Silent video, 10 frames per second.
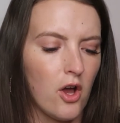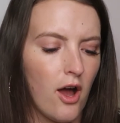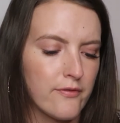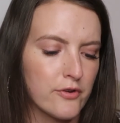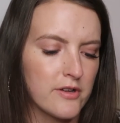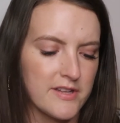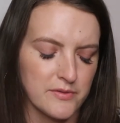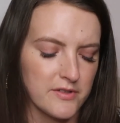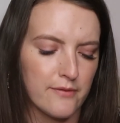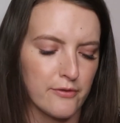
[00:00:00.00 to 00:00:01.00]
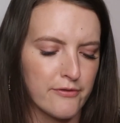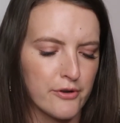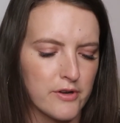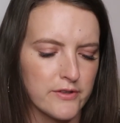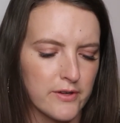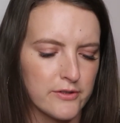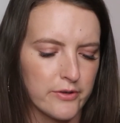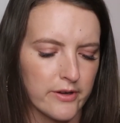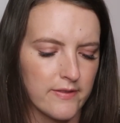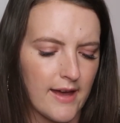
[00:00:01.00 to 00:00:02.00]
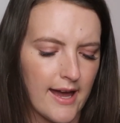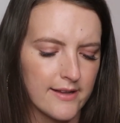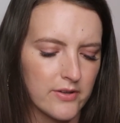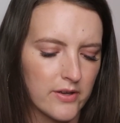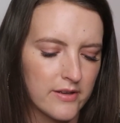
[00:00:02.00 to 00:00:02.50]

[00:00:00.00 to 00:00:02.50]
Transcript: offer, and this was an offer of 30, so I took that.